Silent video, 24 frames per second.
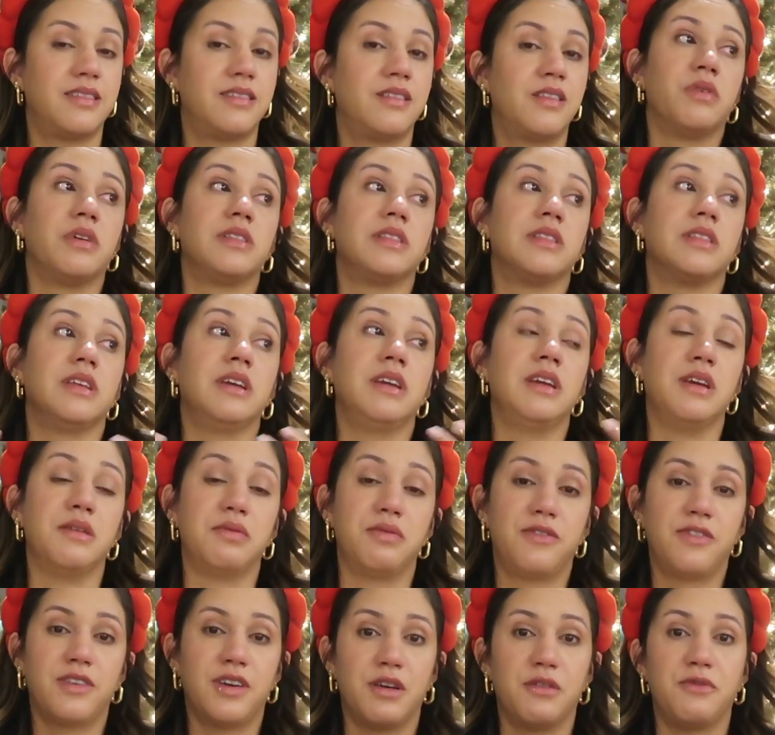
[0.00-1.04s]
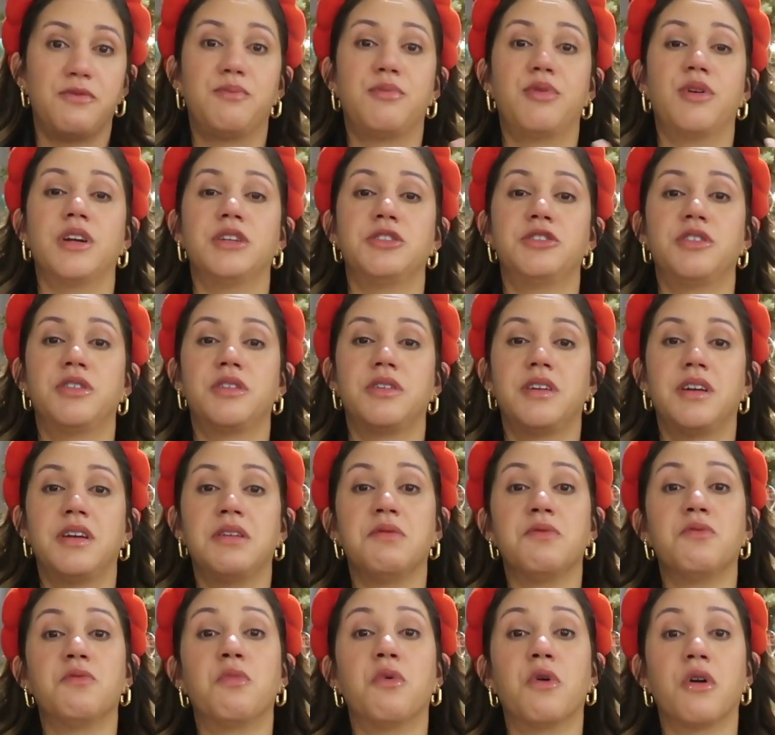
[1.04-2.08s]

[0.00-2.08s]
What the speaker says: relief of pressure and